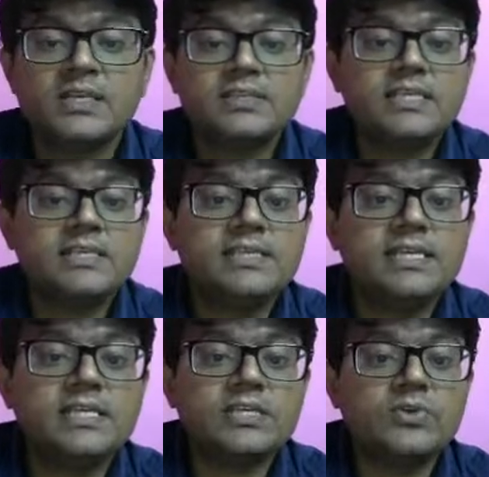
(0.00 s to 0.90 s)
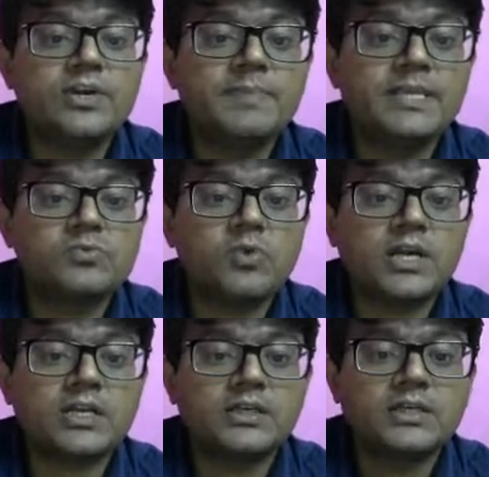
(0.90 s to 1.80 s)
See, CGS unit means
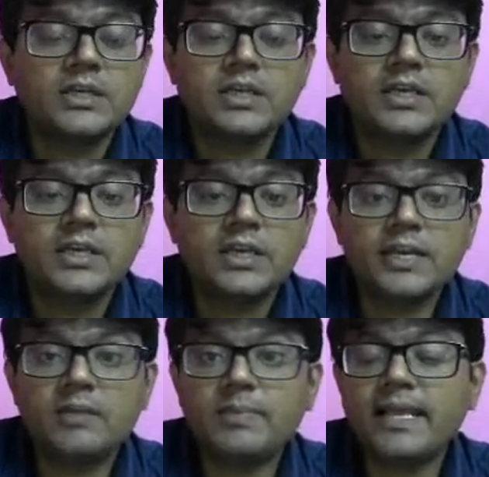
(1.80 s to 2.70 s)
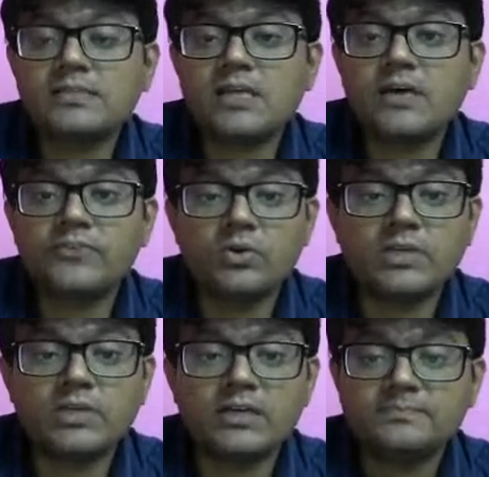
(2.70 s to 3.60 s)
what? In place of
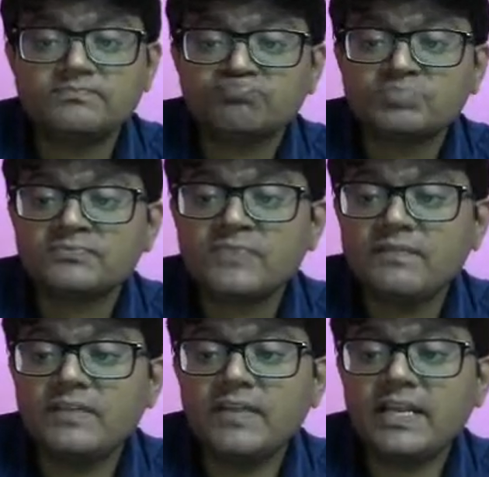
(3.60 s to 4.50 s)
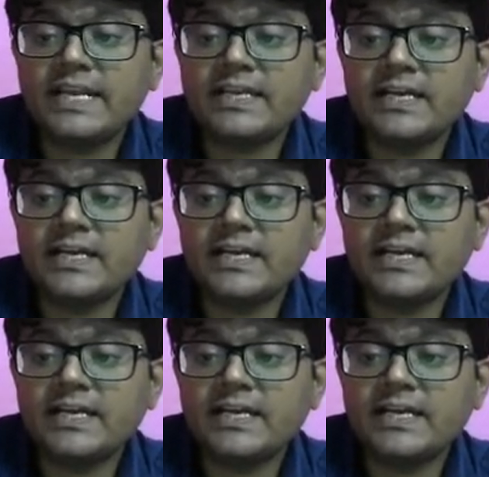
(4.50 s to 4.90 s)
Newton, we will get